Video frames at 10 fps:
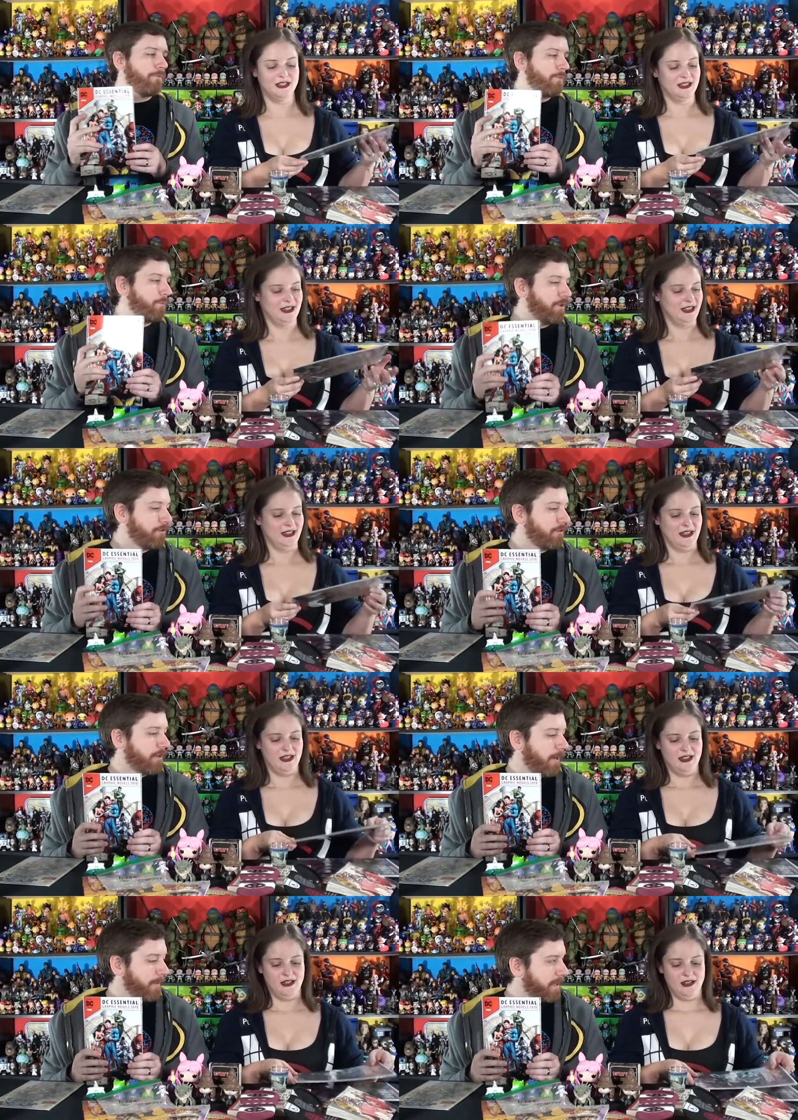Speaker 1: to... from the Wizard
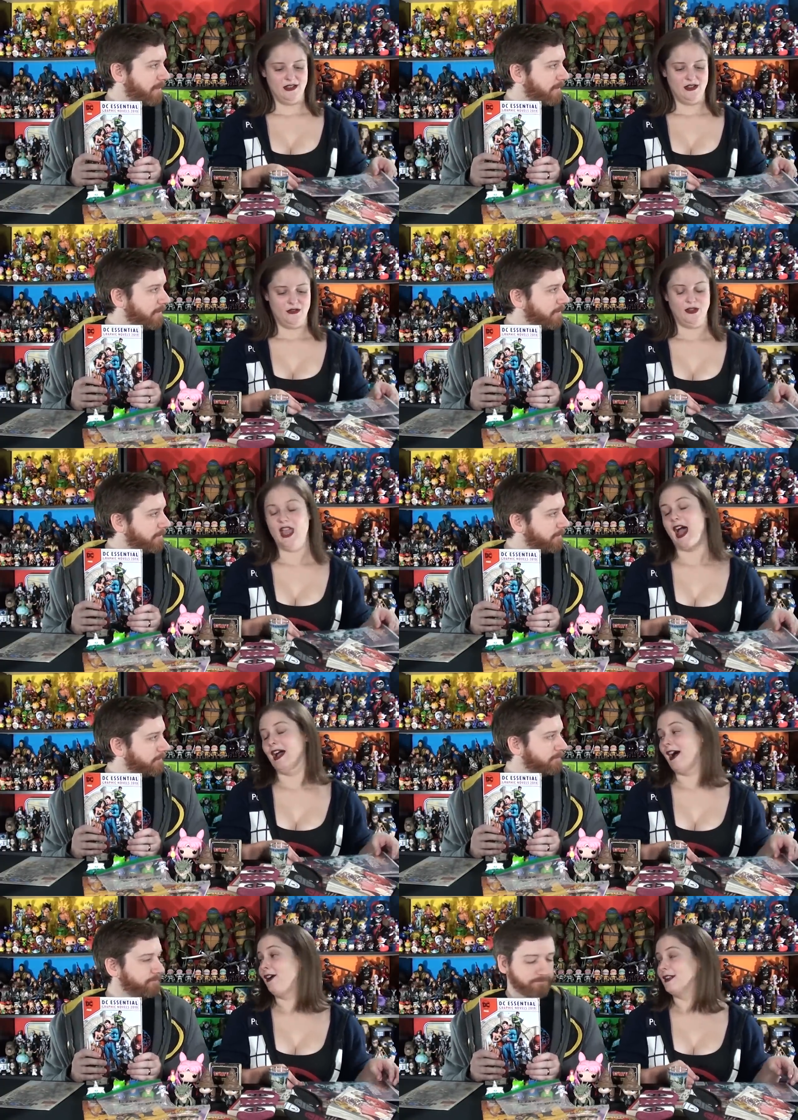comics. Well, yeah, I
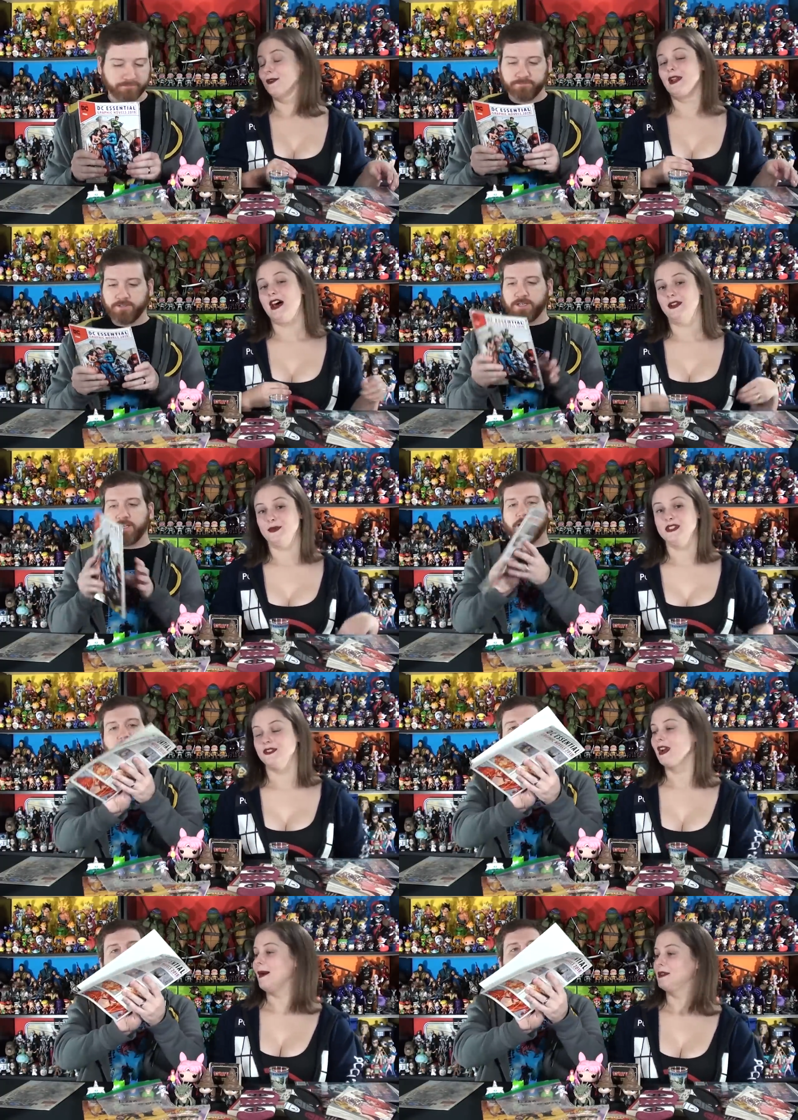hauled out a lot of Wizard
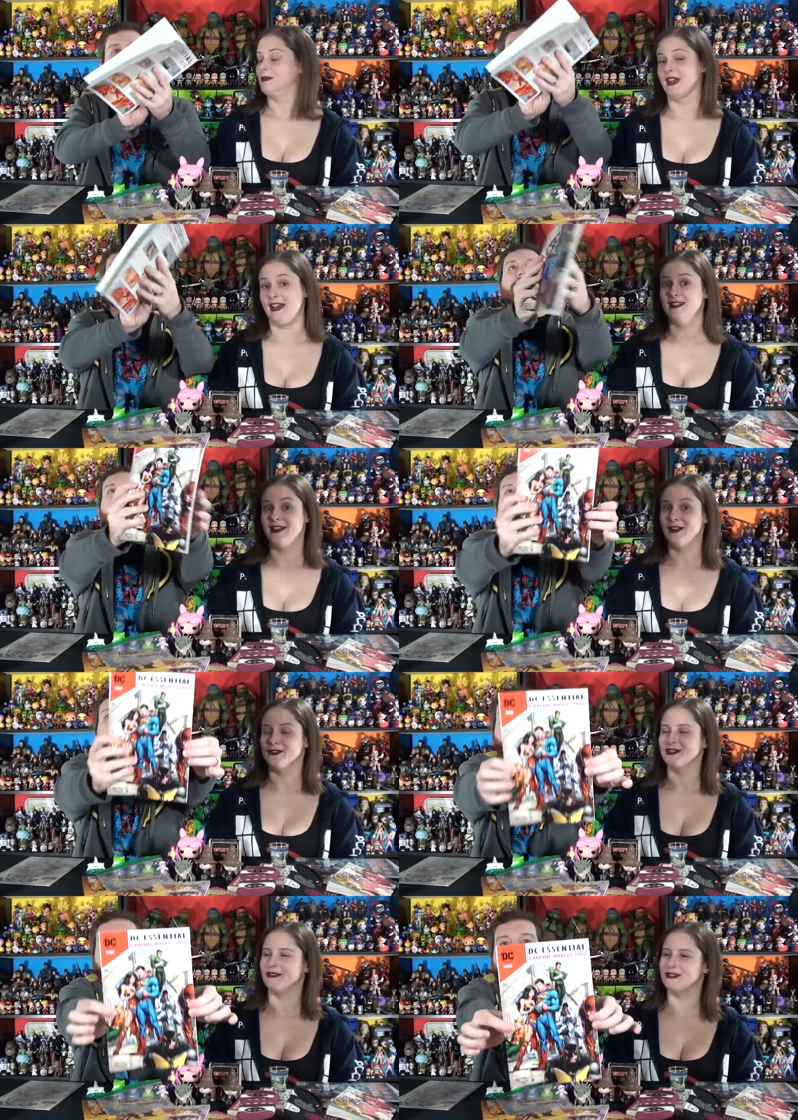comics, but I had a
Speaker 2: lot this of
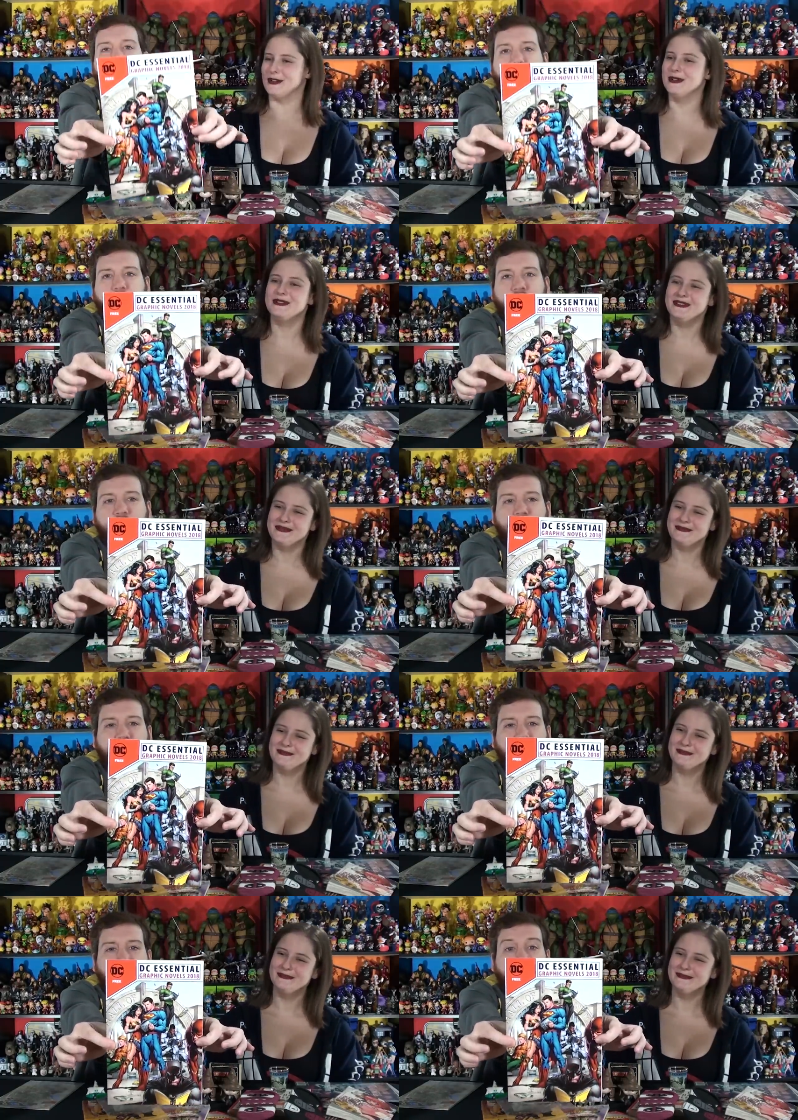stuff, too. This is a D
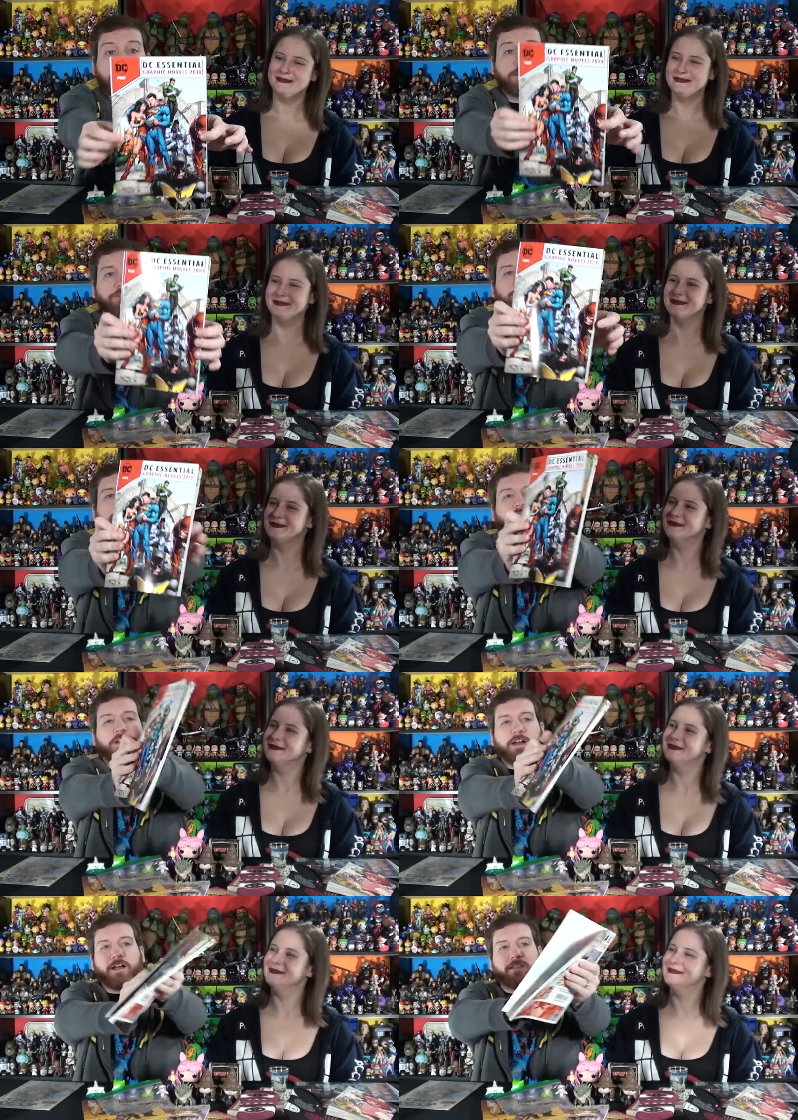C Essentials,
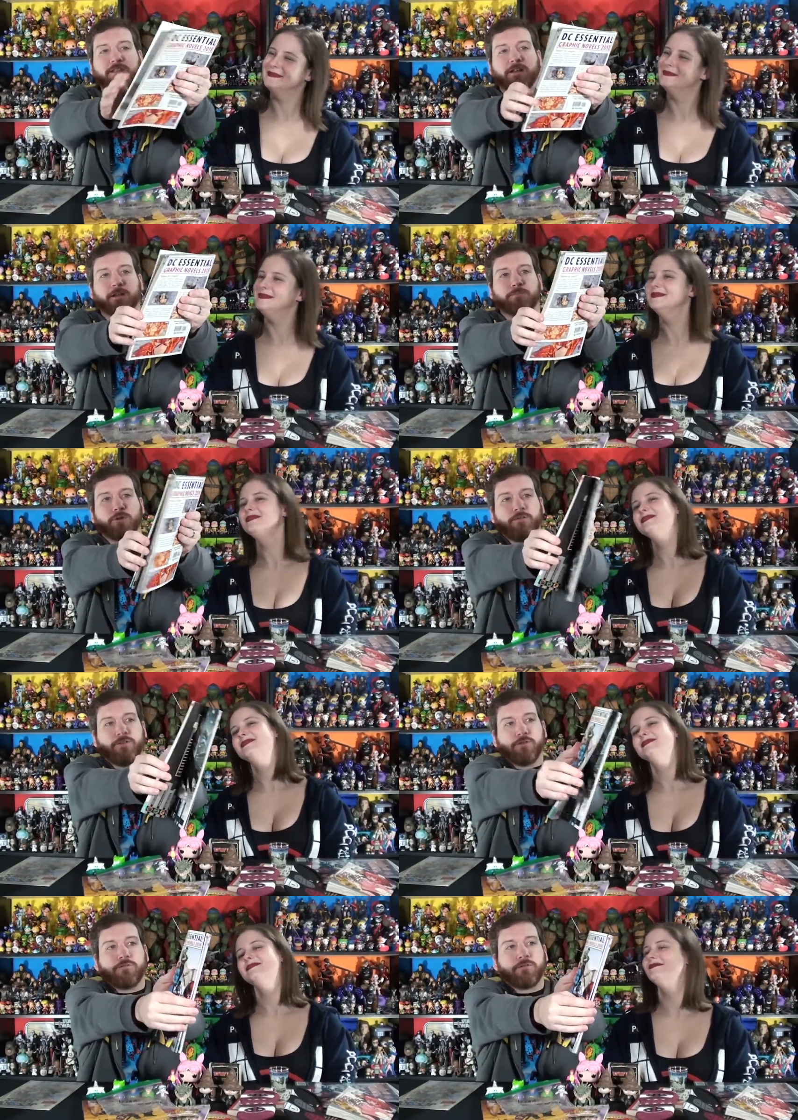uh, it's like a
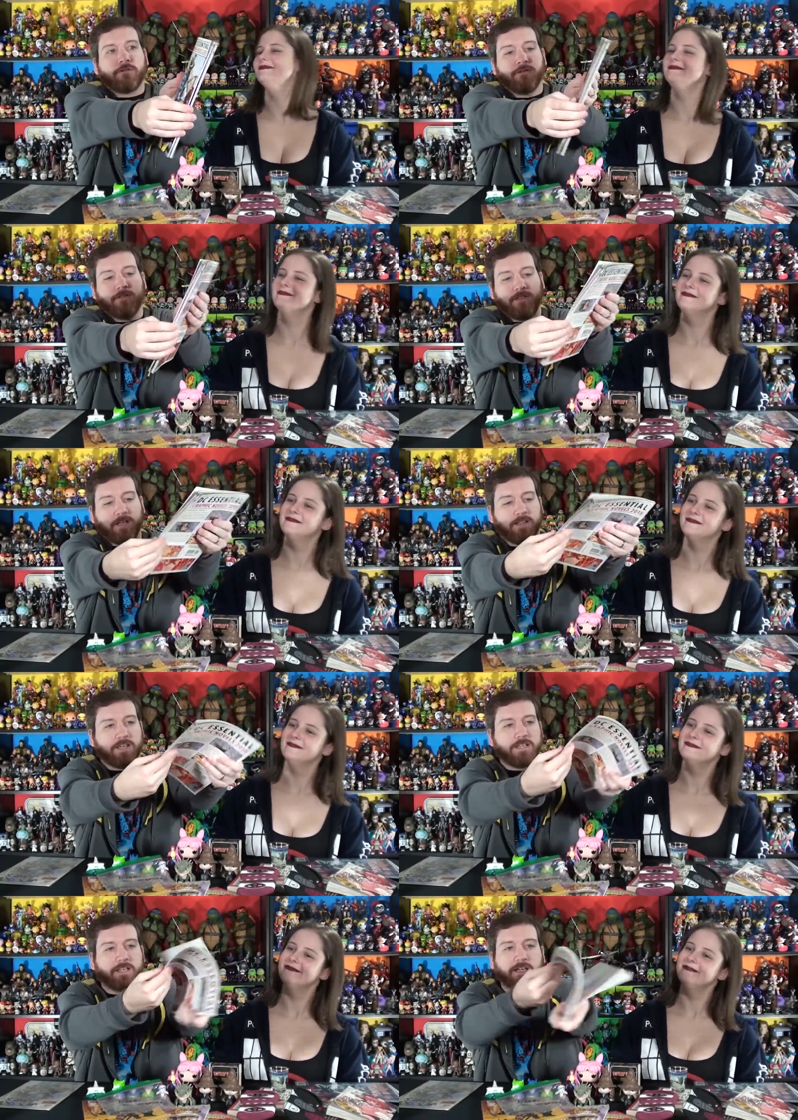preview thing
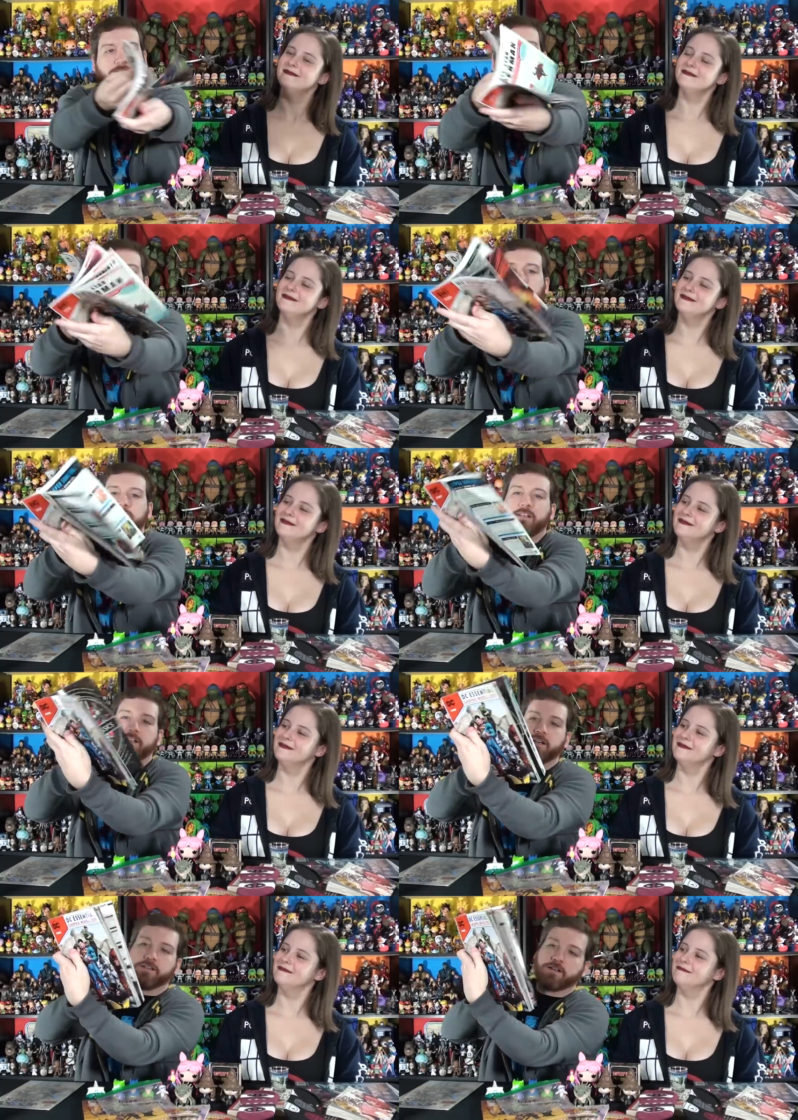that you get
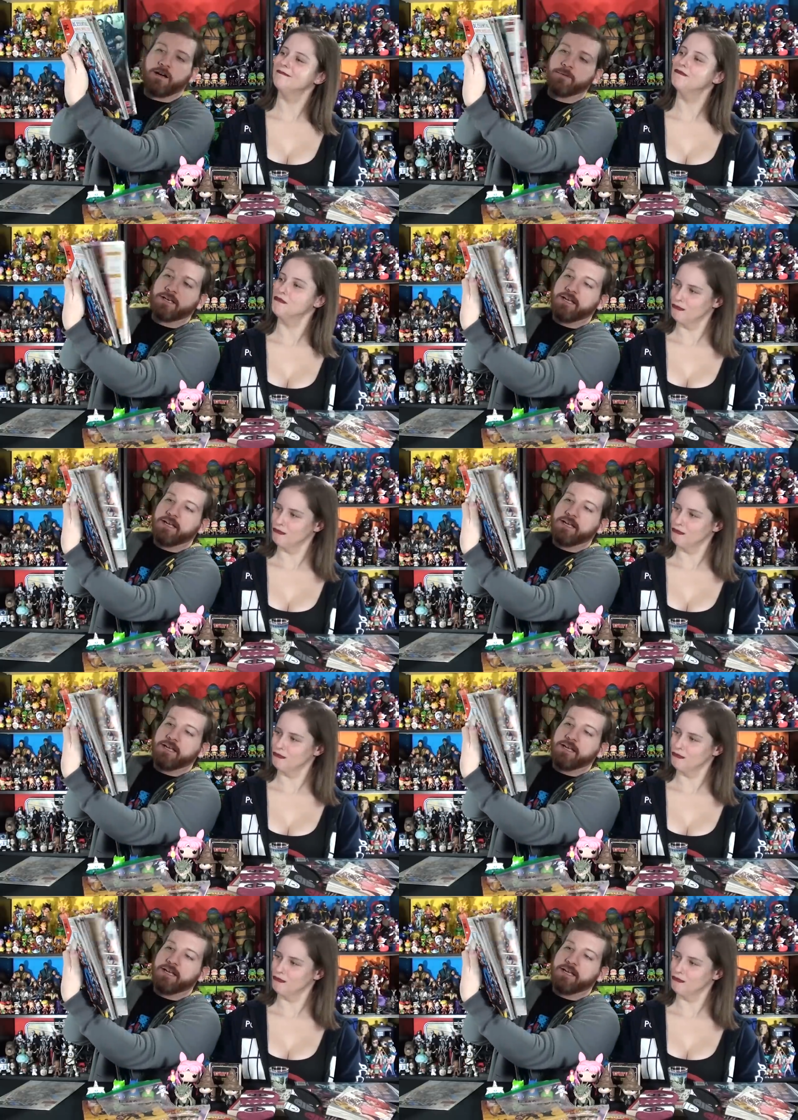on the comic